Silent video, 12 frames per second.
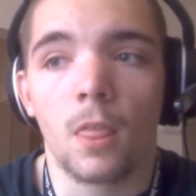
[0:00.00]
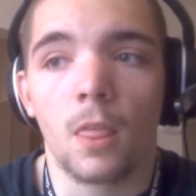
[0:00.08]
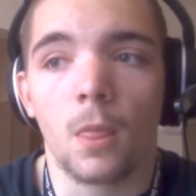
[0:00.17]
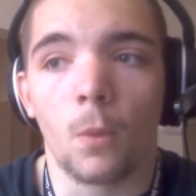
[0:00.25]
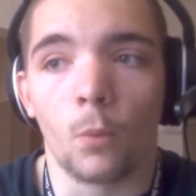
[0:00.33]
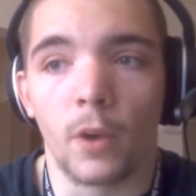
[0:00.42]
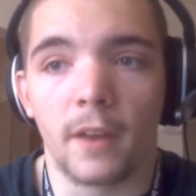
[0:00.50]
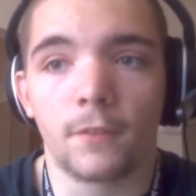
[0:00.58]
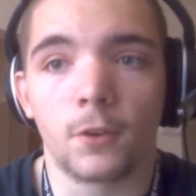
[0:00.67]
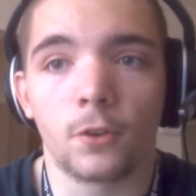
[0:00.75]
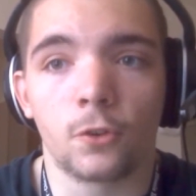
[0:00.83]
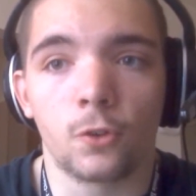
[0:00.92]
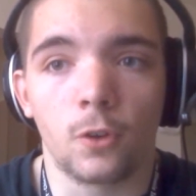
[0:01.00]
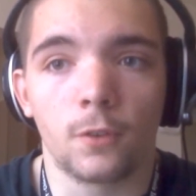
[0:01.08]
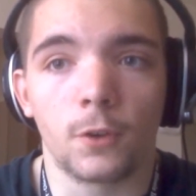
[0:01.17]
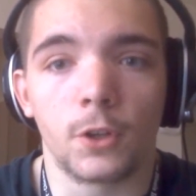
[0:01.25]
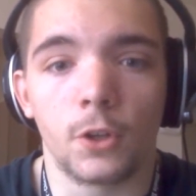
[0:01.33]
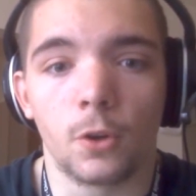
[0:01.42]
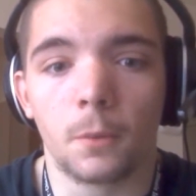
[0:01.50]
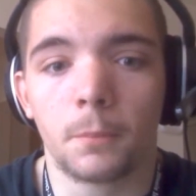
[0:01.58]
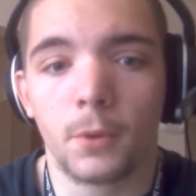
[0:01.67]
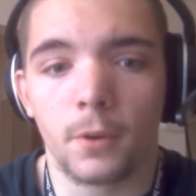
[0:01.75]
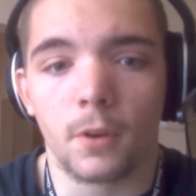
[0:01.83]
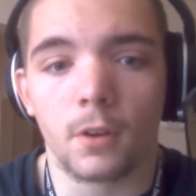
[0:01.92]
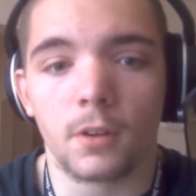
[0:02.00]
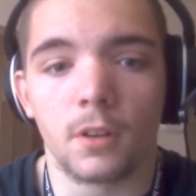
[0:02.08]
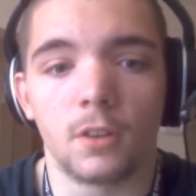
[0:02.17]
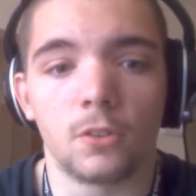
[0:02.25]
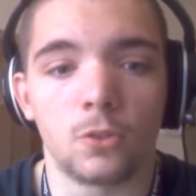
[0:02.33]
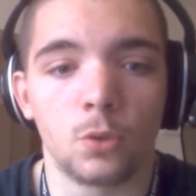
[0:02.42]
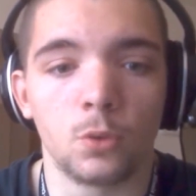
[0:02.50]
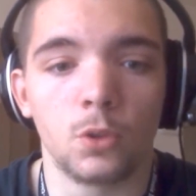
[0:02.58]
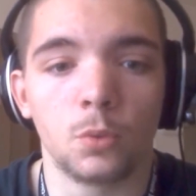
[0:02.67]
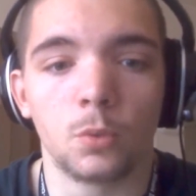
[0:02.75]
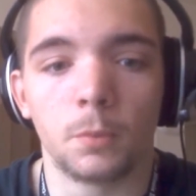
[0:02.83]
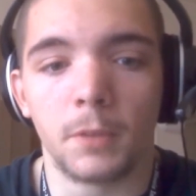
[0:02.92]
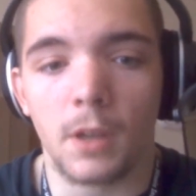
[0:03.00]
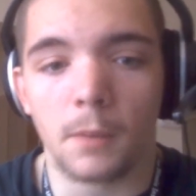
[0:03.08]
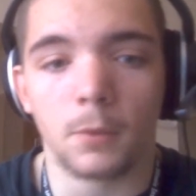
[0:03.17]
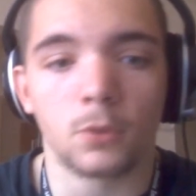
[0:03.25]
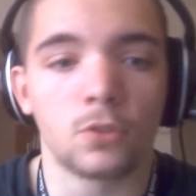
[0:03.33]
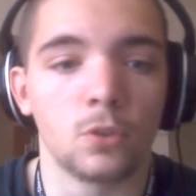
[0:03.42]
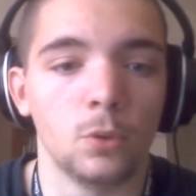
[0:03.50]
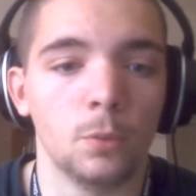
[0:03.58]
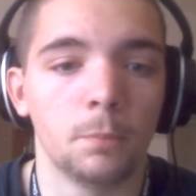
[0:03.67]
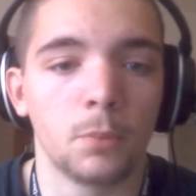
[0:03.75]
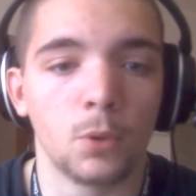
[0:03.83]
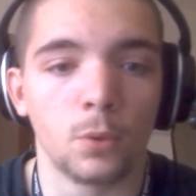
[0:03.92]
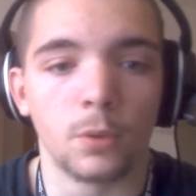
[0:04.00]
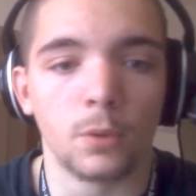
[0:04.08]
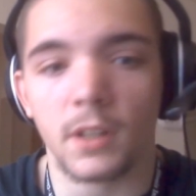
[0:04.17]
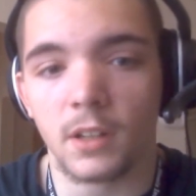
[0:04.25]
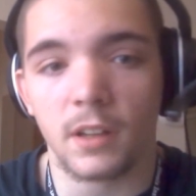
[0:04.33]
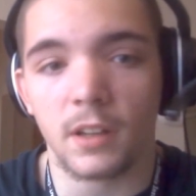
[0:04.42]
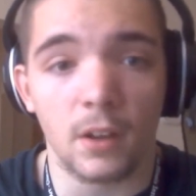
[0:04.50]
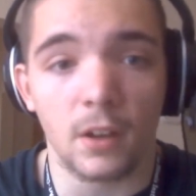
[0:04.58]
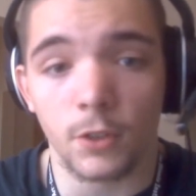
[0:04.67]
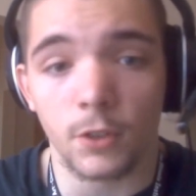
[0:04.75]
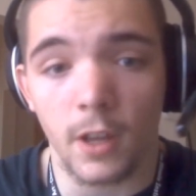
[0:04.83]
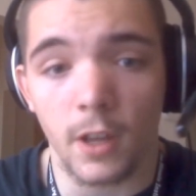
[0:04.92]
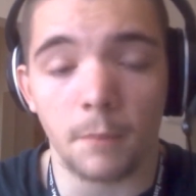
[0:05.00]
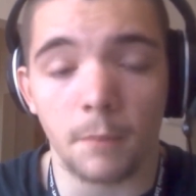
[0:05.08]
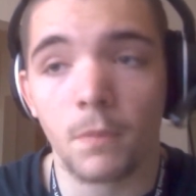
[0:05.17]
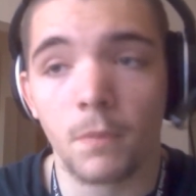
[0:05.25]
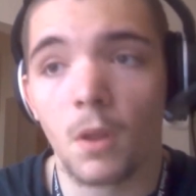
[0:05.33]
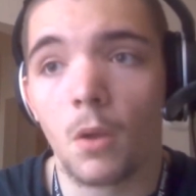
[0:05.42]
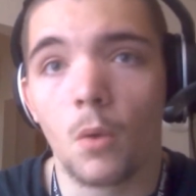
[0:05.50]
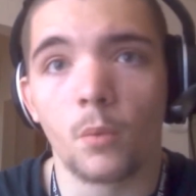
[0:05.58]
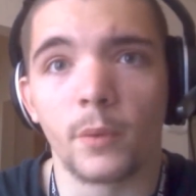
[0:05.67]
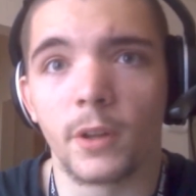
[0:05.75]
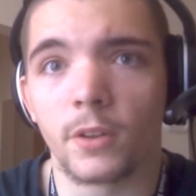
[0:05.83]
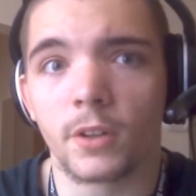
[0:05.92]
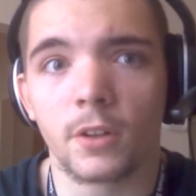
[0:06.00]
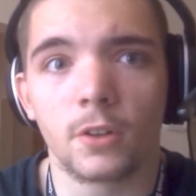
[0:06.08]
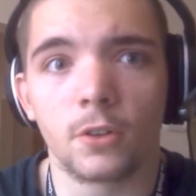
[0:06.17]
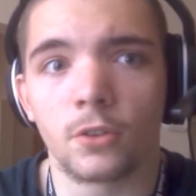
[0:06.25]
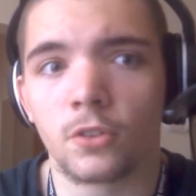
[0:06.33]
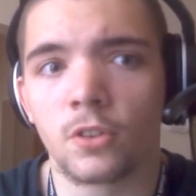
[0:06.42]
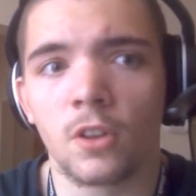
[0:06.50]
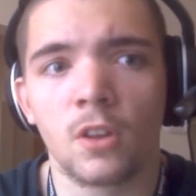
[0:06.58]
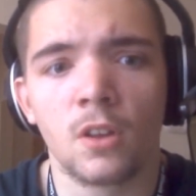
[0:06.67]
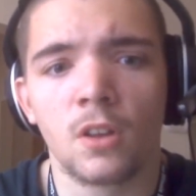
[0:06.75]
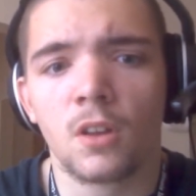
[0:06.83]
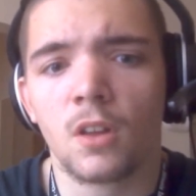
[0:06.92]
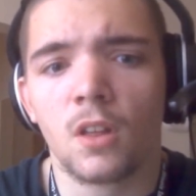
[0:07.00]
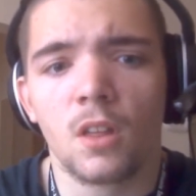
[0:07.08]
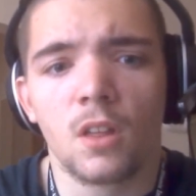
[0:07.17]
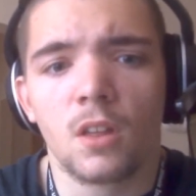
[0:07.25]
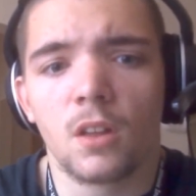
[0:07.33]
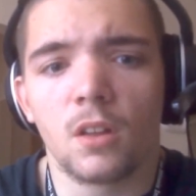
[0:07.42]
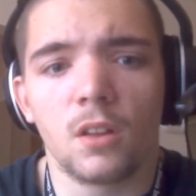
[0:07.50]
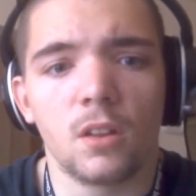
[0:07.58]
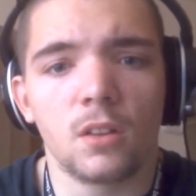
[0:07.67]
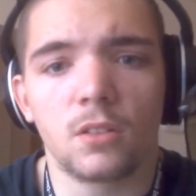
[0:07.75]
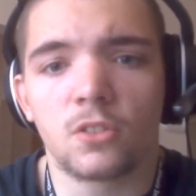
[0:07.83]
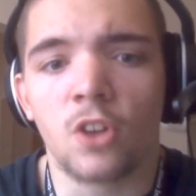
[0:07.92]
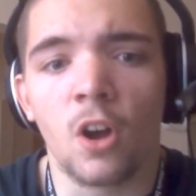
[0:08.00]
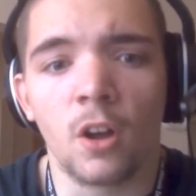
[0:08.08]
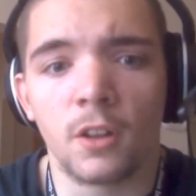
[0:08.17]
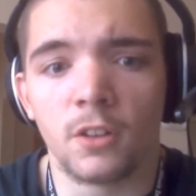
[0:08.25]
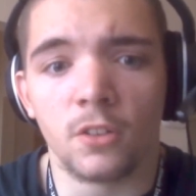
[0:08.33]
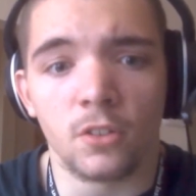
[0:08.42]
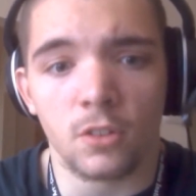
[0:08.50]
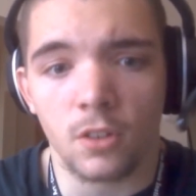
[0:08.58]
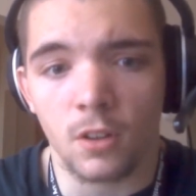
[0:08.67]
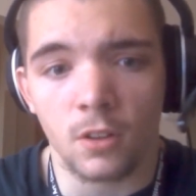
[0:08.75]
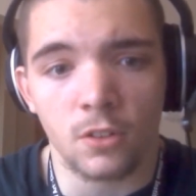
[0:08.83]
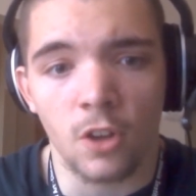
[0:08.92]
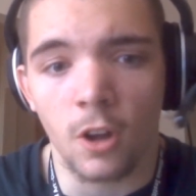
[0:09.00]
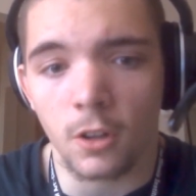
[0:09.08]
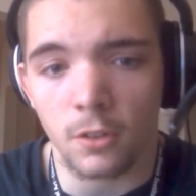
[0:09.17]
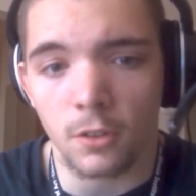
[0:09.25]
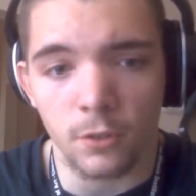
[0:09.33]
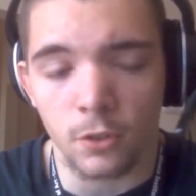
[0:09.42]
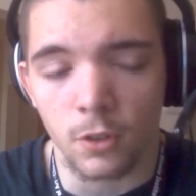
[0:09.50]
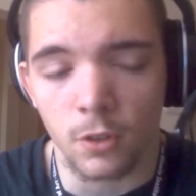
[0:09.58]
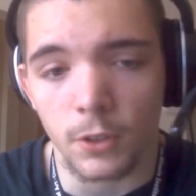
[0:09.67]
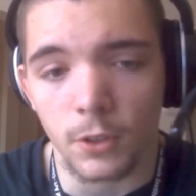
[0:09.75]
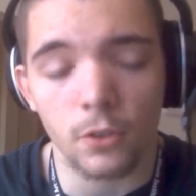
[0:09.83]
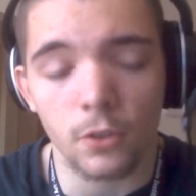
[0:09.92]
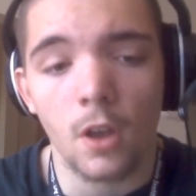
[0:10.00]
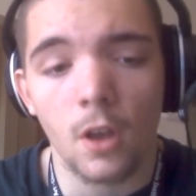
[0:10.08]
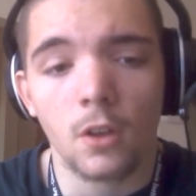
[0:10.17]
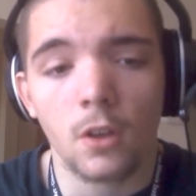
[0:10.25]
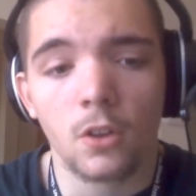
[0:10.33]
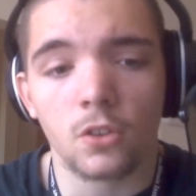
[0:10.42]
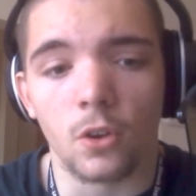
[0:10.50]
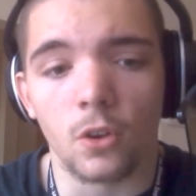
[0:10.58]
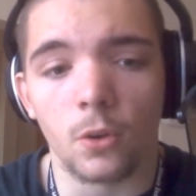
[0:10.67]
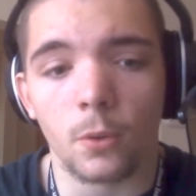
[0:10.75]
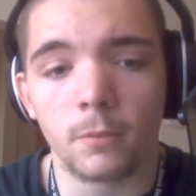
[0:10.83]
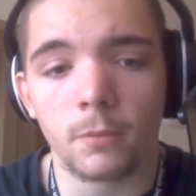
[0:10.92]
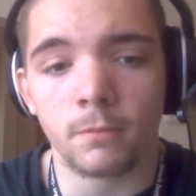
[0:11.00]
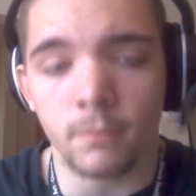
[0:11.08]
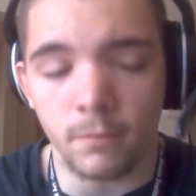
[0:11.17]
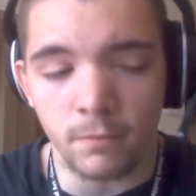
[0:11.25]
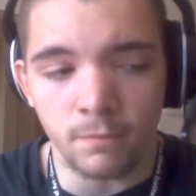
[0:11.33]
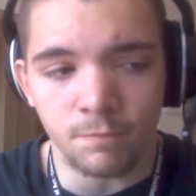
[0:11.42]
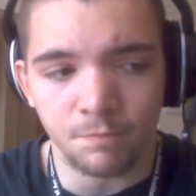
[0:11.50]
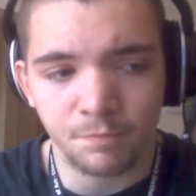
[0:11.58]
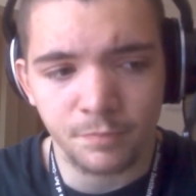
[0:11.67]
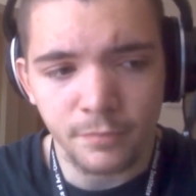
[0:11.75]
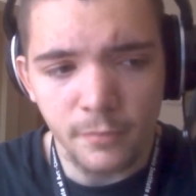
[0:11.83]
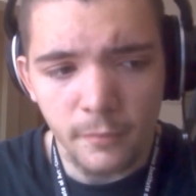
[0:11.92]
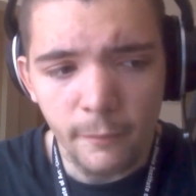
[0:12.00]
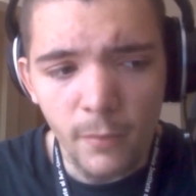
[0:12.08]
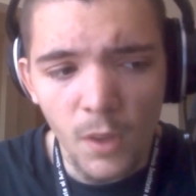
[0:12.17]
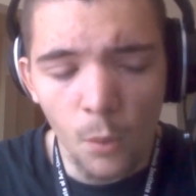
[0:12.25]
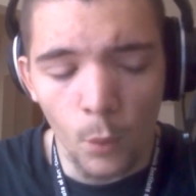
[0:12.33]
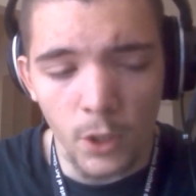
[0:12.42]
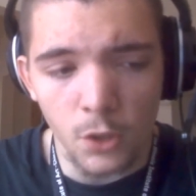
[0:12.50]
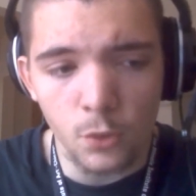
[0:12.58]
whatever server you're put on is who you will be able to pull in and out of your game. Well, there's tons and tons of servers. So when you